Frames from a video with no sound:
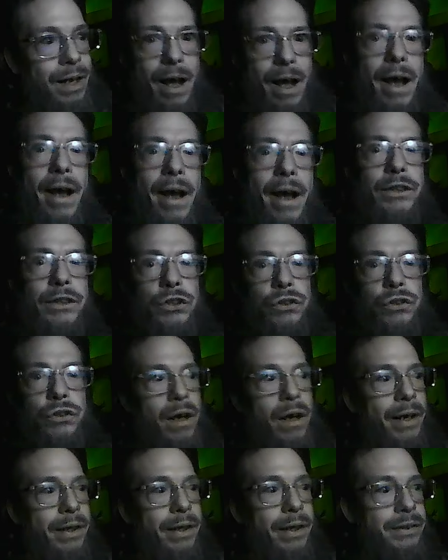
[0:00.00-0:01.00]
I
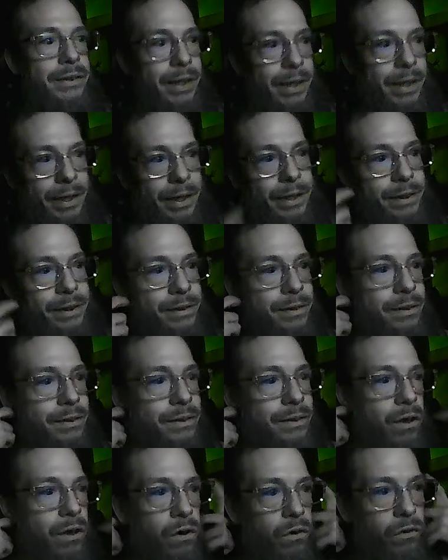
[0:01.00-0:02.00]
tried to get it
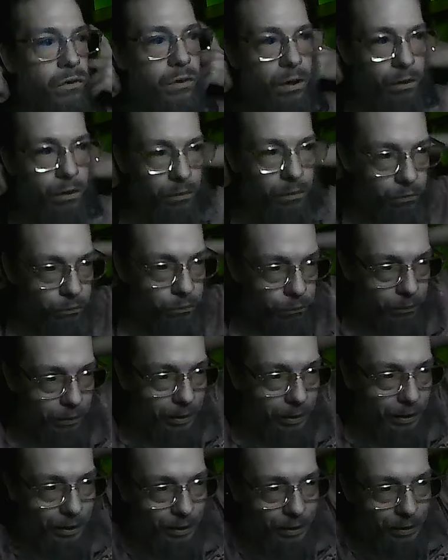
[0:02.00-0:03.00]
installed on
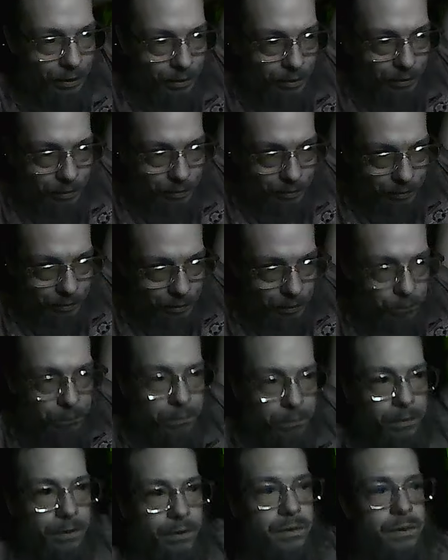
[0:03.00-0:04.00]
three
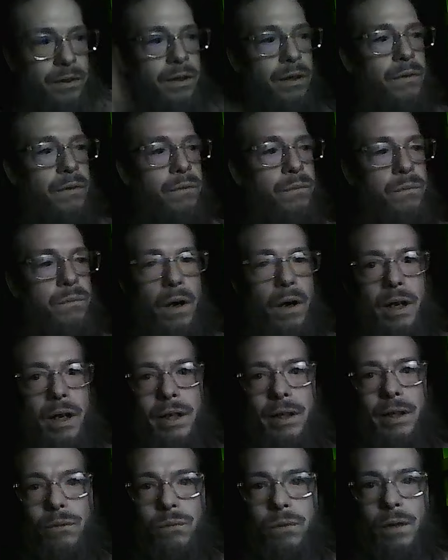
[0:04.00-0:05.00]
different
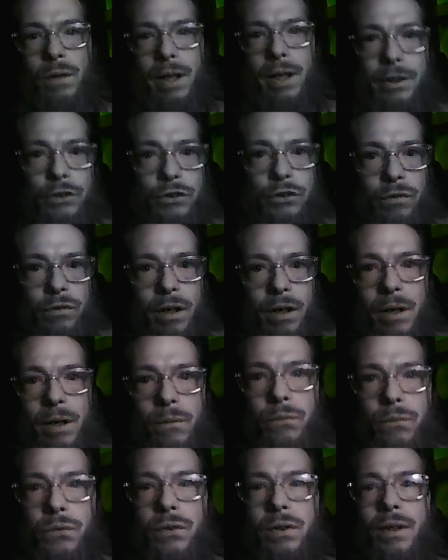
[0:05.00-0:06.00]
fucking flash
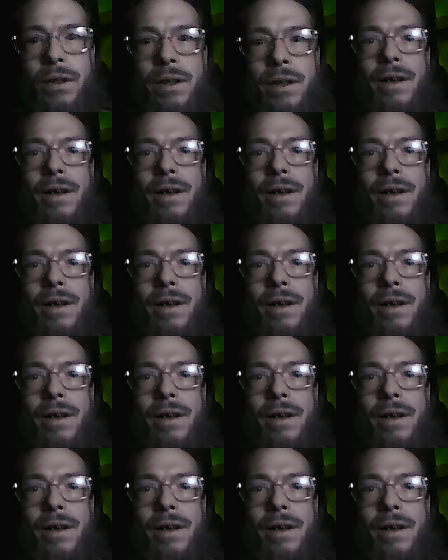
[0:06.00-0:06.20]
drives,